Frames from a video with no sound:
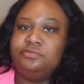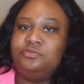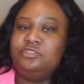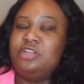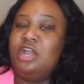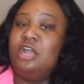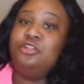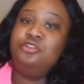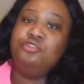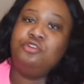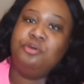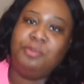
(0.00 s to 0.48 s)

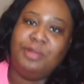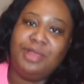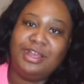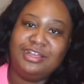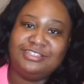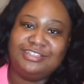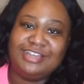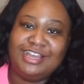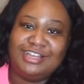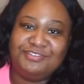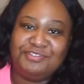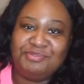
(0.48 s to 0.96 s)
I do
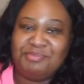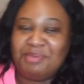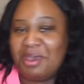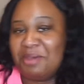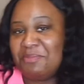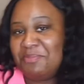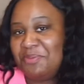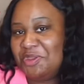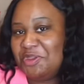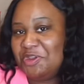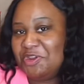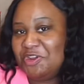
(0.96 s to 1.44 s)
apologize for my
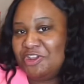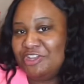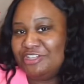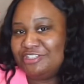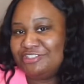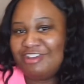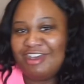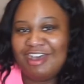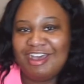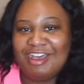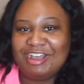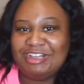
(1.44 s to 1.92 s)
appearance,
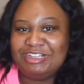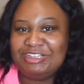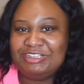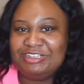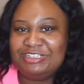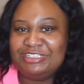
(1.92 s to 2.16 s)
how I look.